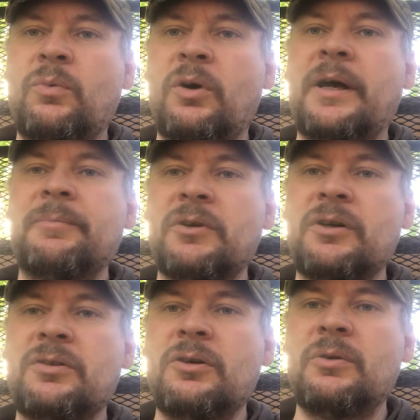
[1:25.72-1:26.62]
I'm going
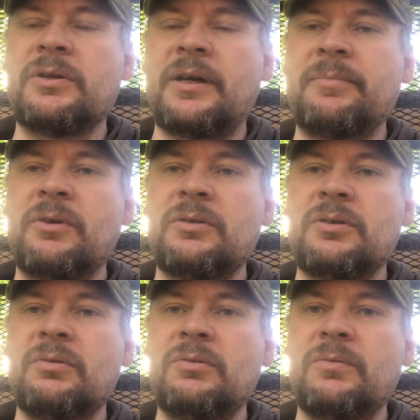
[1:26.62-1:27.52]
to do is I'm going
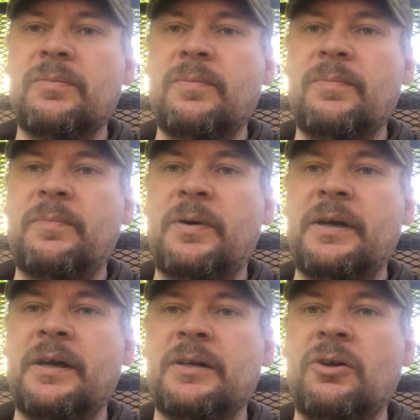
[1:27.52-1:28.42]
to buy
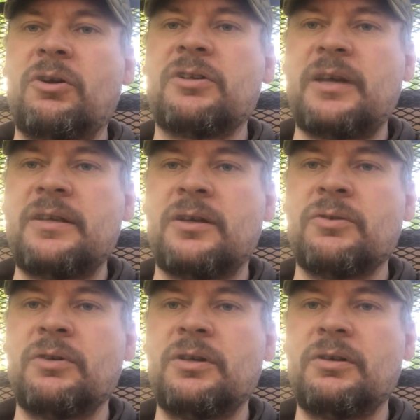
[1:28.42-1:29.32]
a Knox
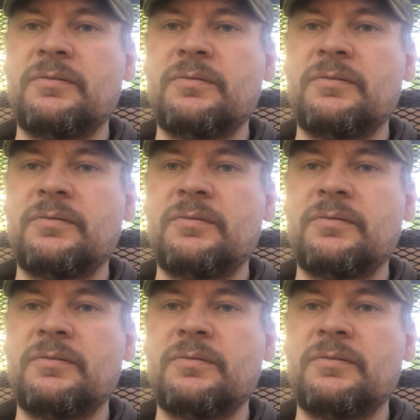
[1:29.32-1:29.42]
800,